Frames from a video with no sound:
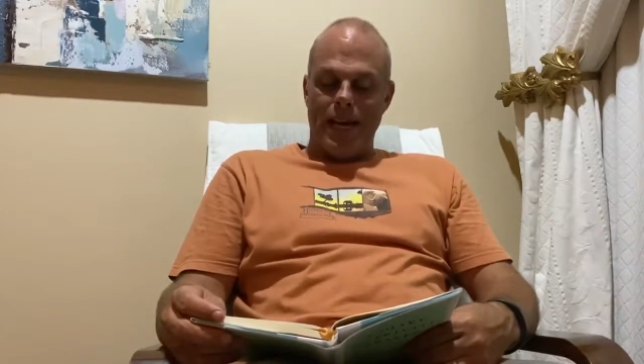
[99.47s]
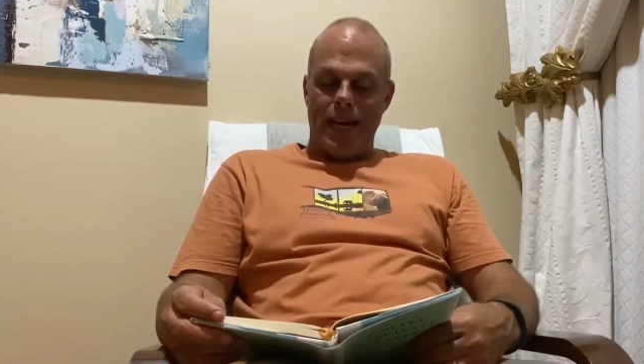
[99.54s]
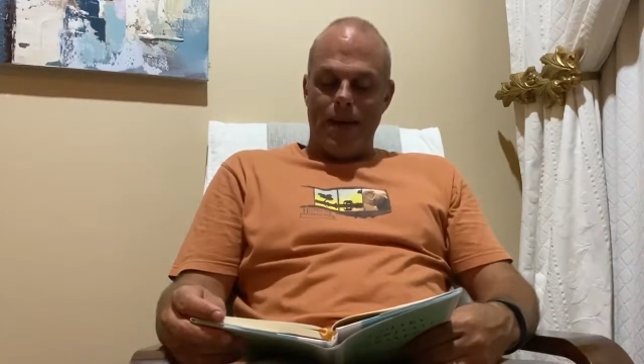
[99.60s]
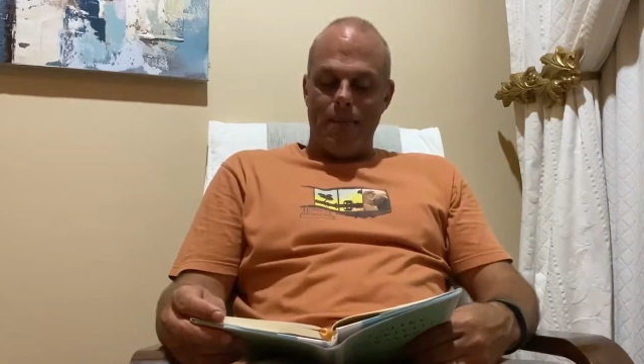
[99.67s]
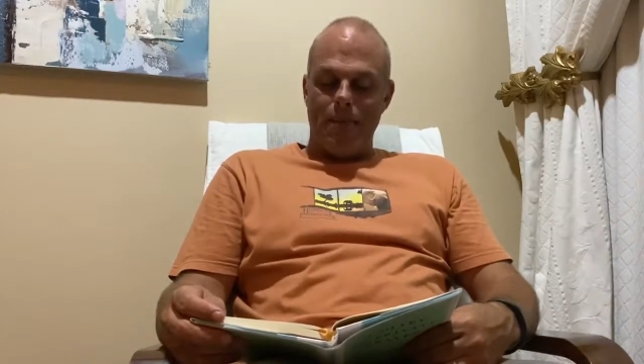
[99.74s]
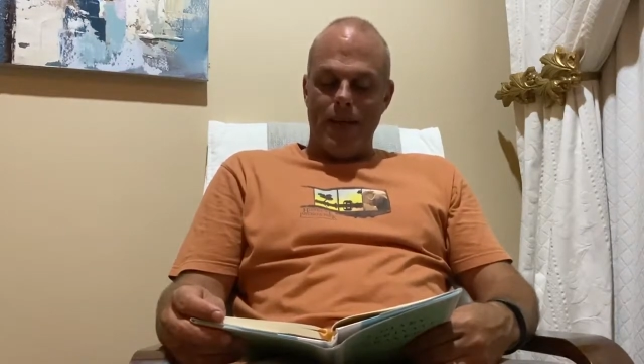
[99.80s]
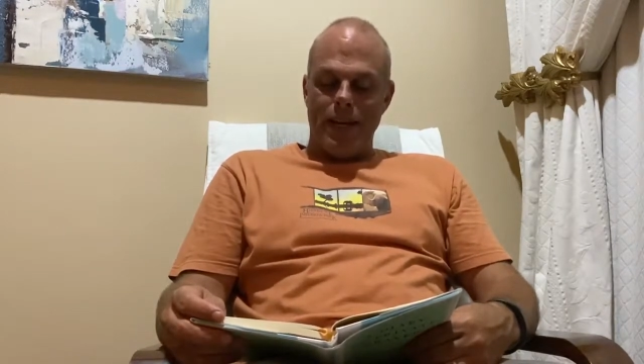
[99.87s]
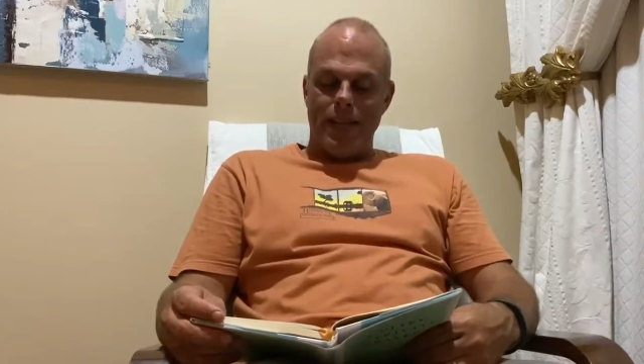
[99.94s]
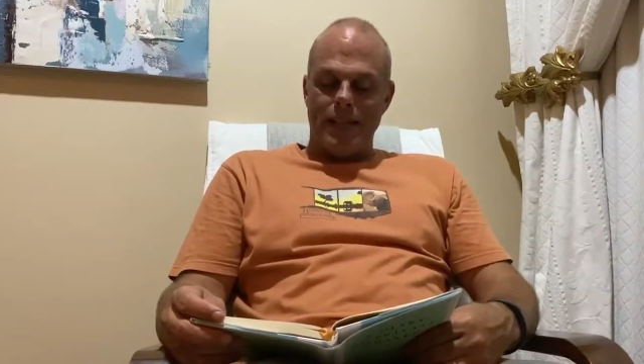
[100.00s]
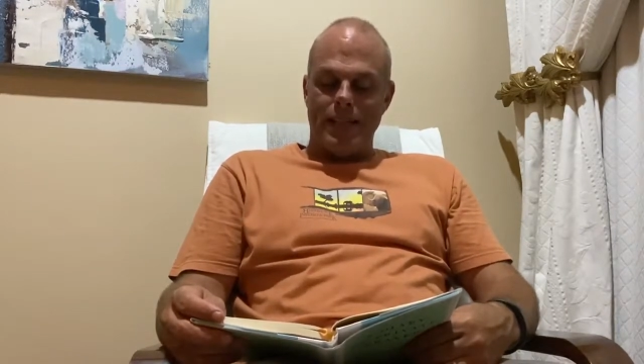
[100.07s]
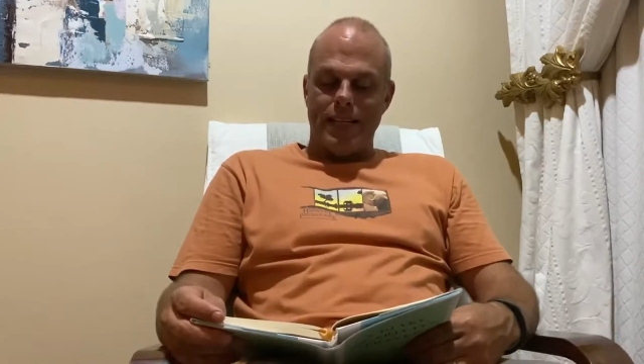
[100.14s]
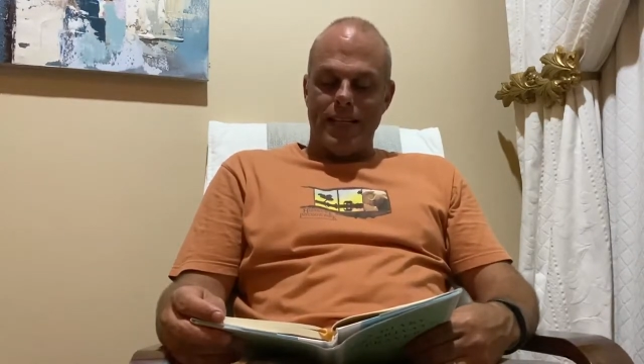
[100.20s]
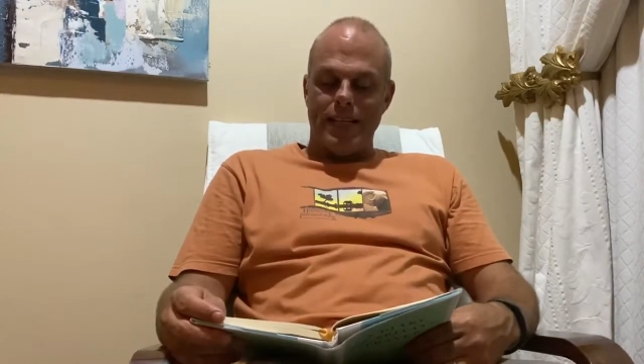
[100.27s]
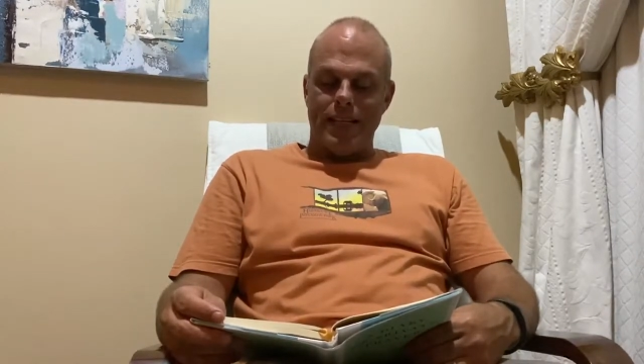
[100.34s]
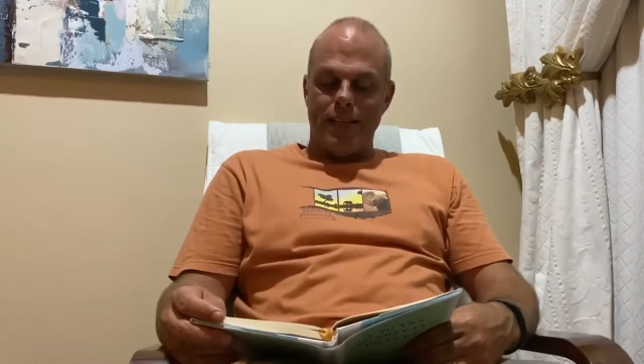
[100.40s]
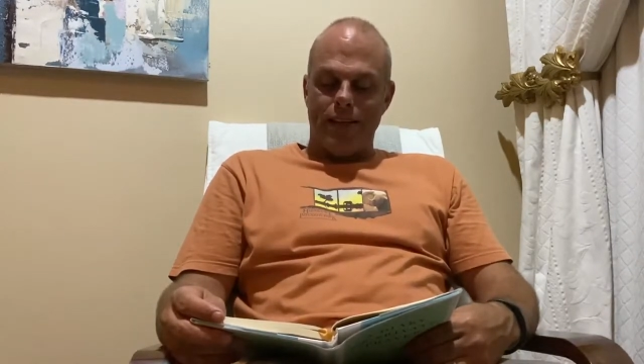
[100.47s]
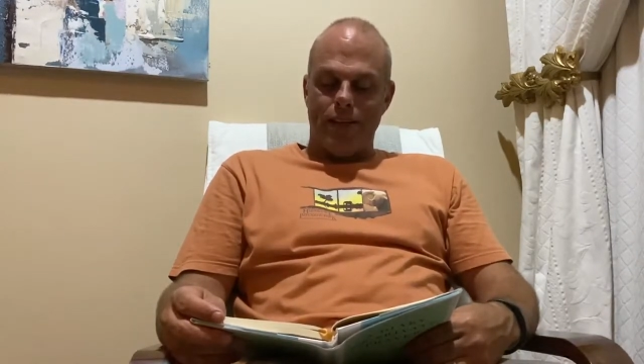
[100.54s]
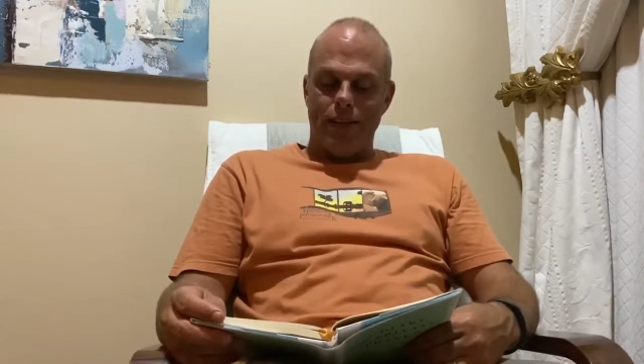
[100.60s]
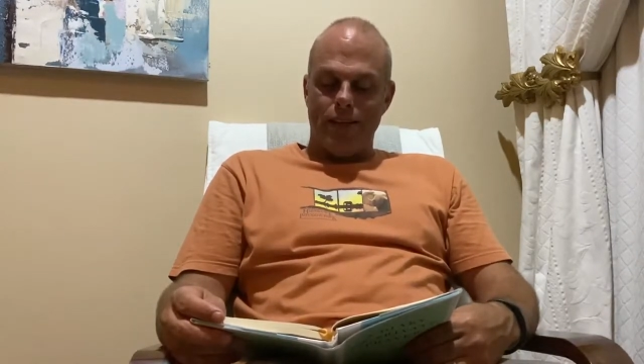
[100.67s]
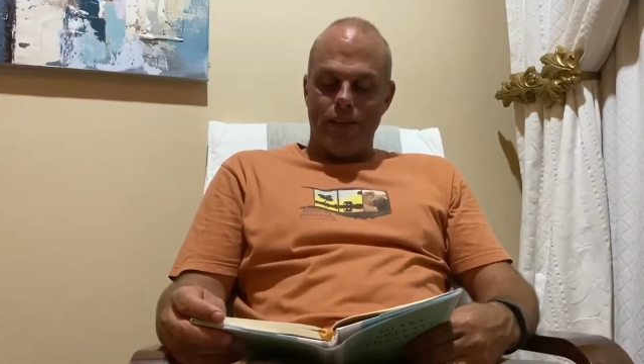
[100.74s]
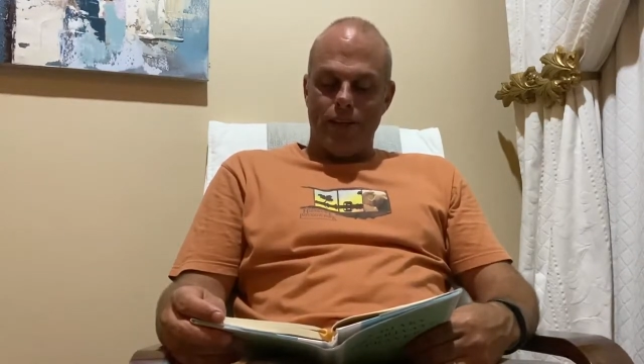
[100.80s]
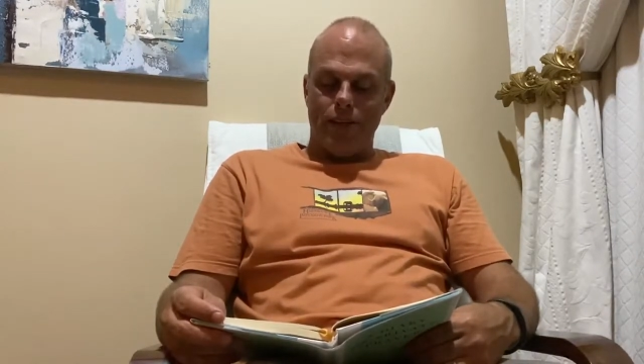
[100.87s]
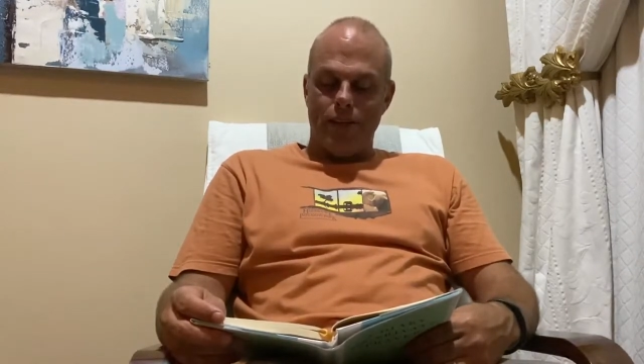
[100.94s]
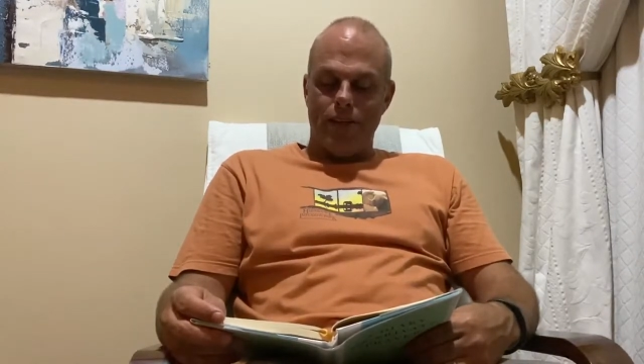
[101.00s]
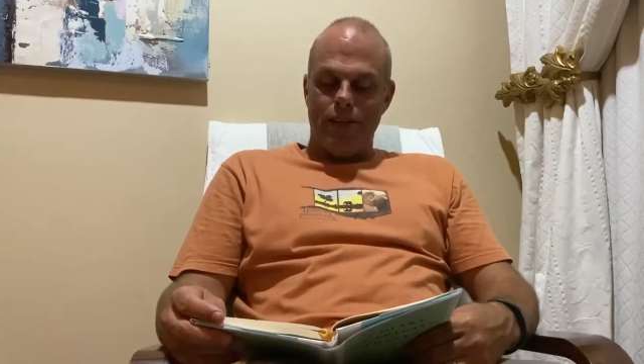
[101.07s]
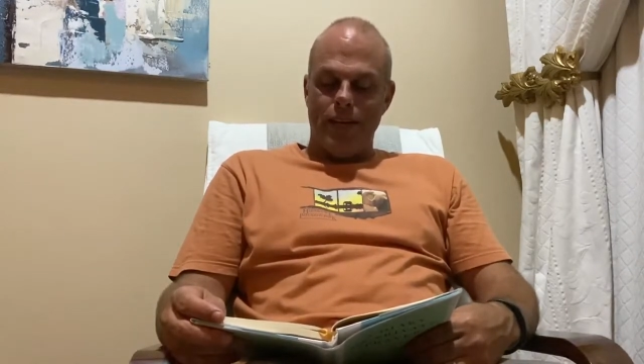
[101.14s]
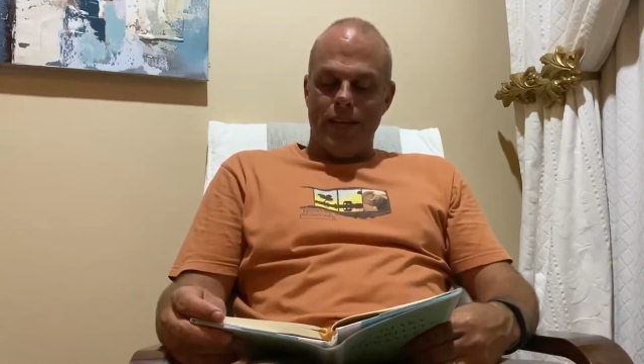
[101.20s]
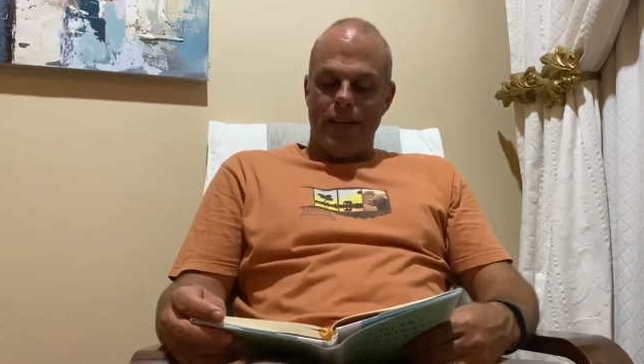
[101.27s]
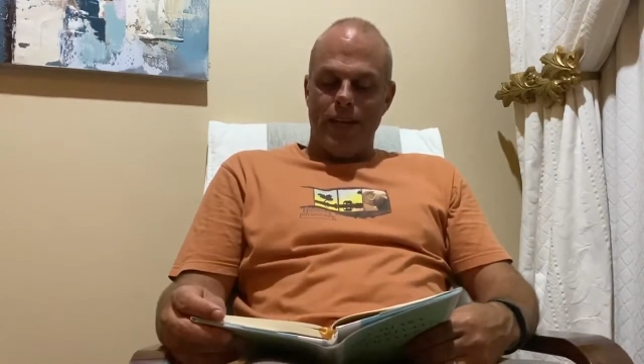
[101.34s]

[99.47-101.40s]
and meditate on you